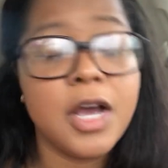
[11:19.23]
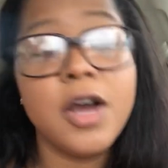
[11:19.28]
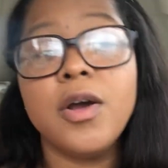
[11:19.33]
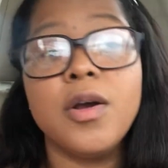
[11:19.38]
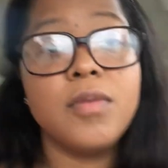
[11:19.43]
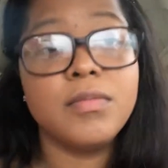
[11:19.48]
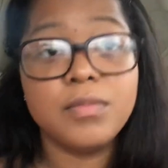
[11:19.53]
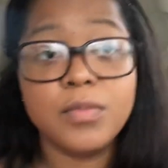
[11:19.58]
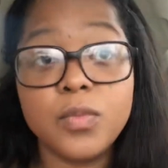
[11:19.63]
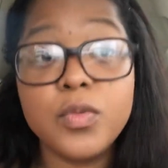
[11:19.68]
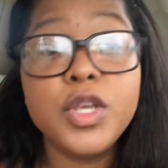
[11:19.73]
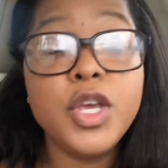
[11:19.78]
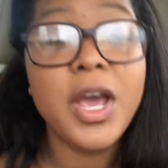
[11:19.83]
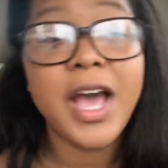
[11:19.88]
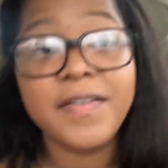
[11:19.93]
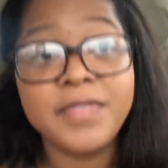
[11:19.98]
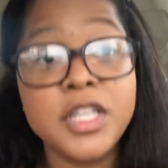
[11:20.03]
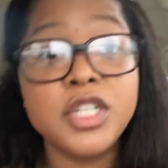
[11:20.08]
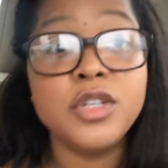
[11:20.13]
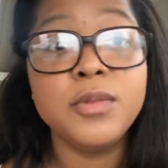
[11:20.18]
Oh, you
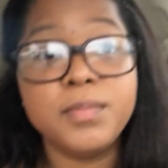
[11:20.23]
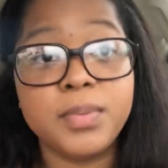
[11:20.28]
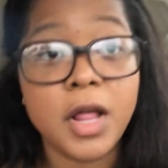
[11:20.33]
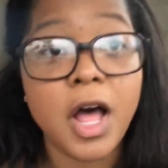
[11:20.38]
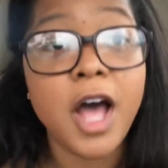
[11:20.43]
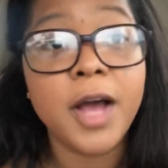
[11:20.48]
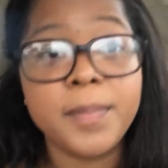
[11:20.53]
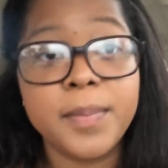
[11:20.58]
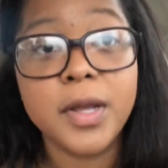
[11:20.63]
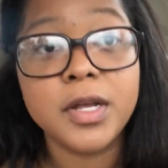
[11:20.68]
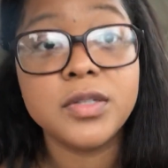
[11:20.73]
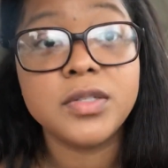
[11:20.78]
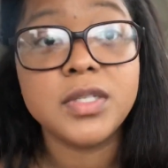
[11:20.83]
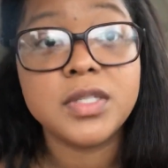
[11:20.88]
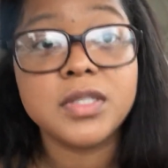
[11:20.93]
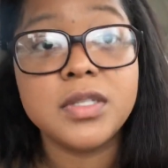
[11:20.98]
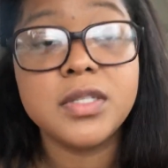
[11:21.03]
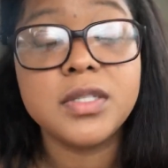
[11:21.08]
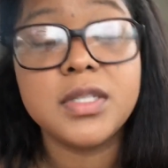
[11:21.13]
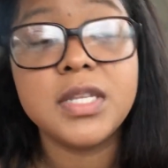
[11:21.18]
have to do blog
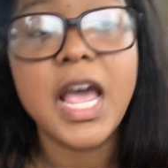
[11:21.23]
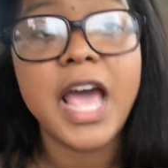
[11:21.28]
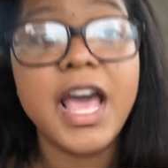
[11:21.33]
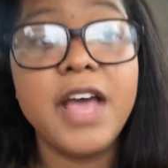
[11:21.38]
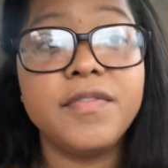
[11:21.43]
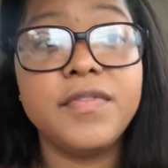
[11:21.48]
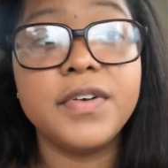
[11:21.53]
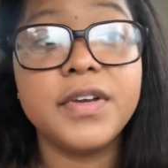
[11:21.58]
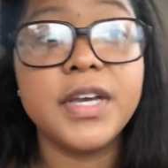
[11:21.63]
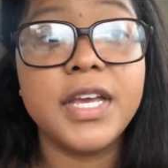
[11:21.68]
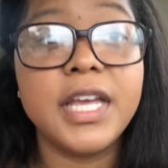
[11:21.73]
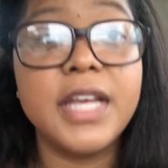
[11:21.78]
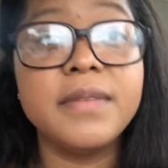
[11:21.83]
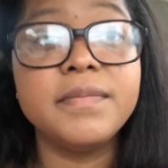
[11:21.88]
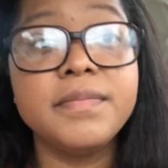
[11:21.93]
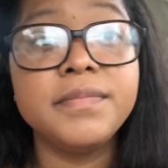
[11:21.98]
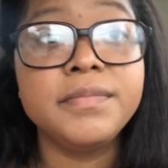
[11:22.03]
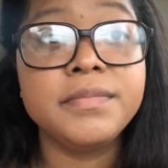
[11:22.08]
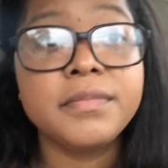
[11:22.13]
posts every